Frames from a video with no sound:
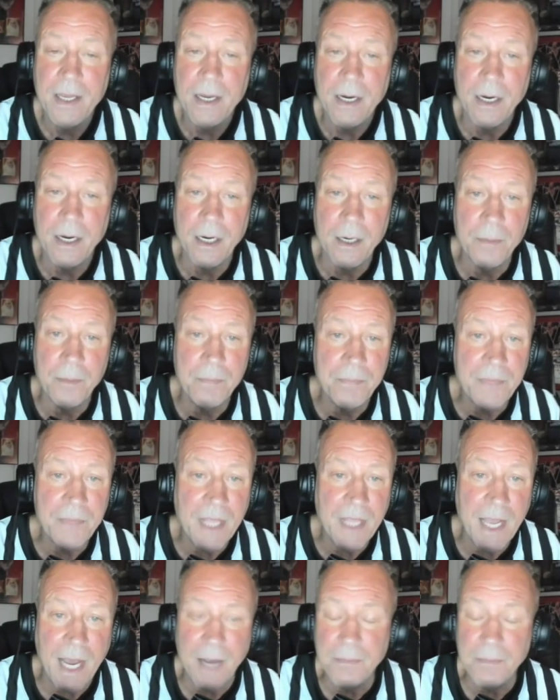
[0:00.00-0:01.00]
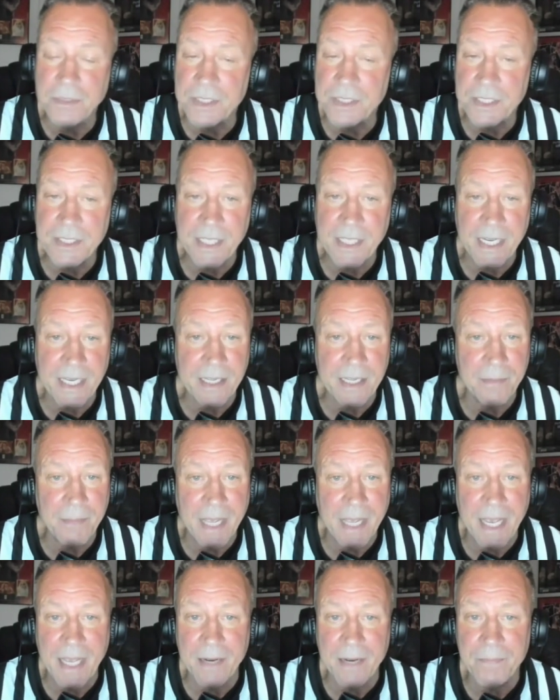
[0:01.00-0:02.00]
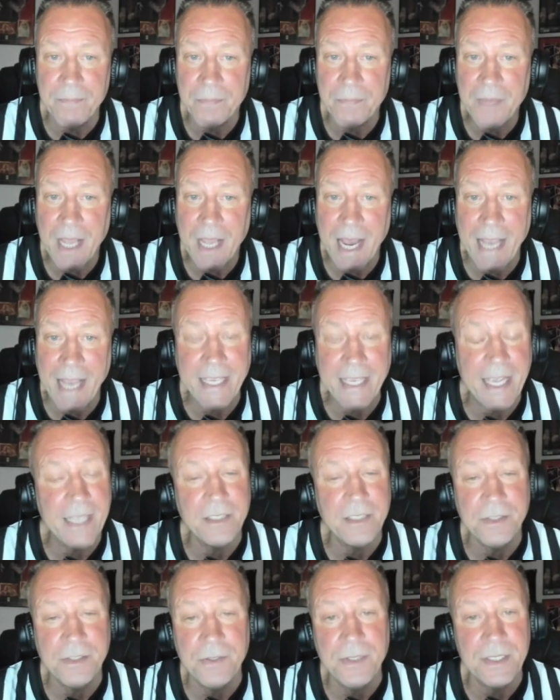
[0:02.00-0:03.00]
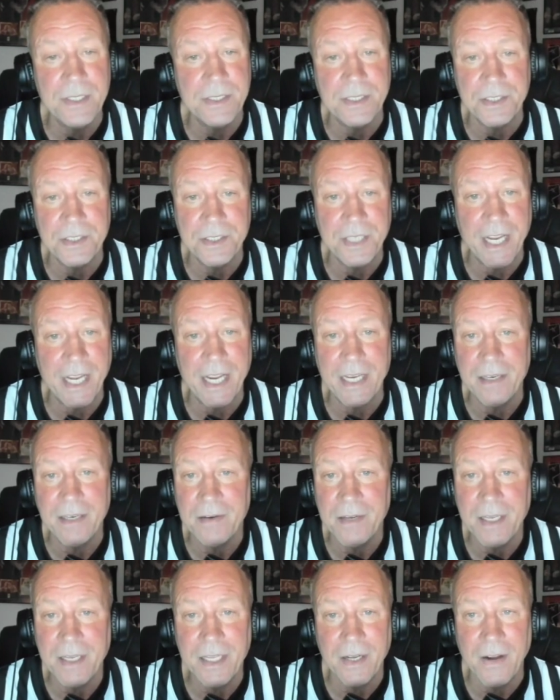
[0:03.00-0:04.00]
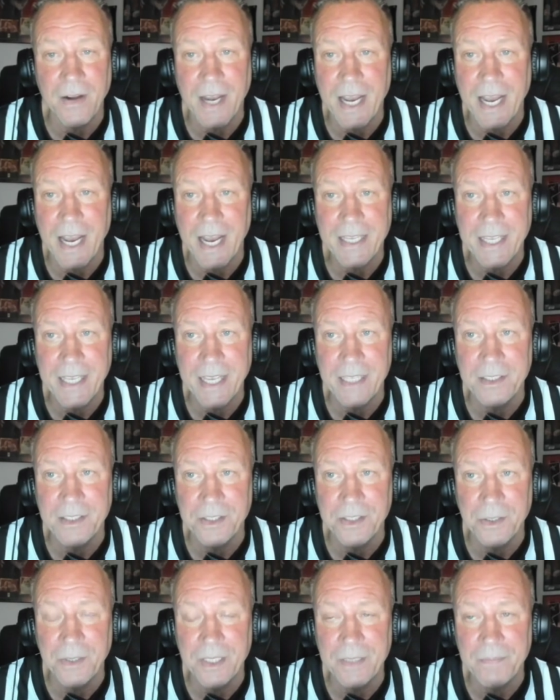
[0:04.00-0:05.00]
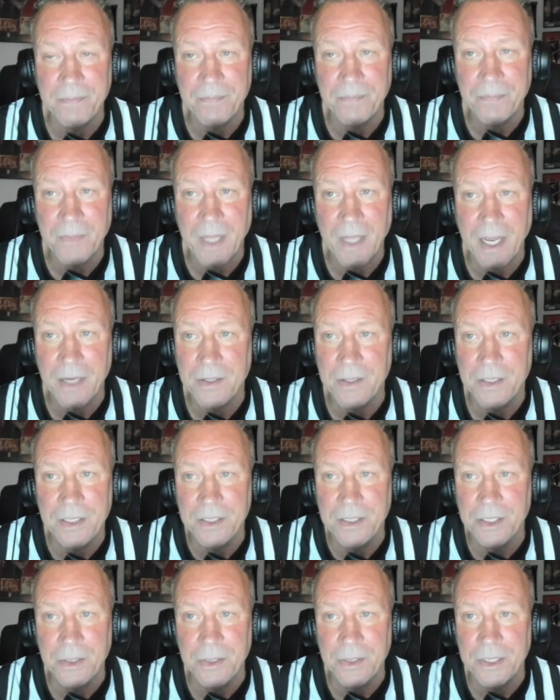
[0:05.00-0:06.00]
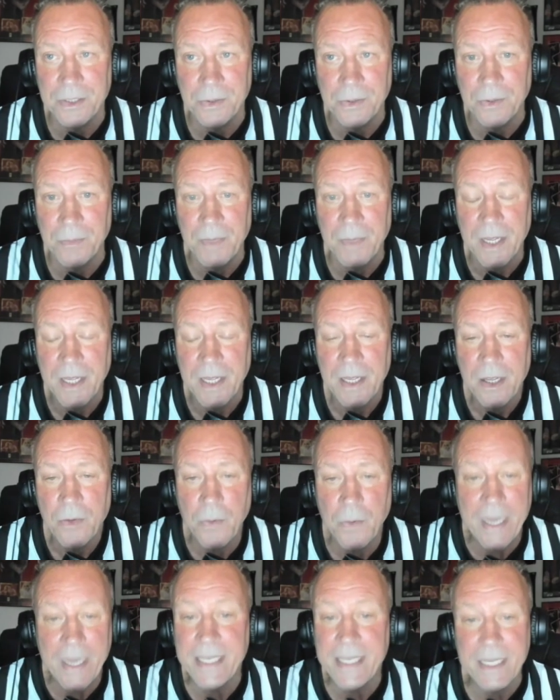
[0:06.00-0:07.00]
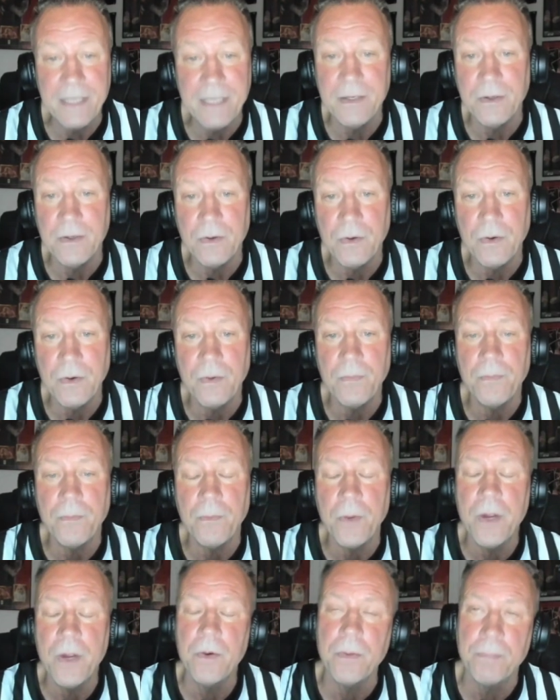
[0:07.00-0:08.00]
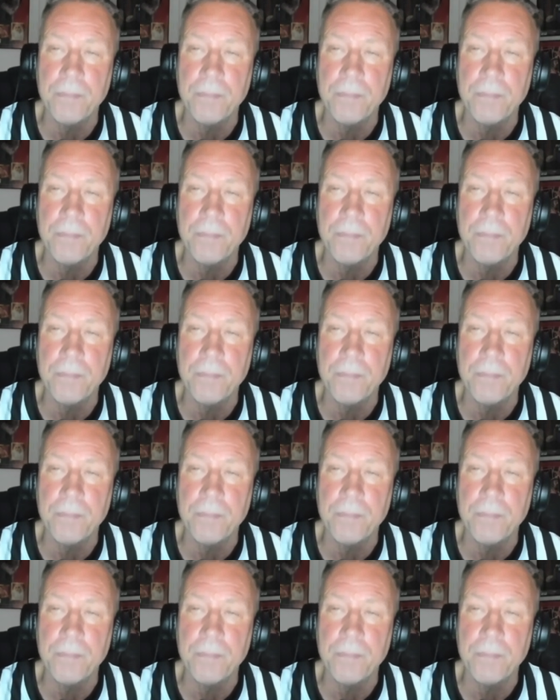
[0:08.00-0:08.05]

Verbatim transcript: I'm just thinking, man, I can't do this to Shane. You know, I can't do it. I couldn't do it to him. We were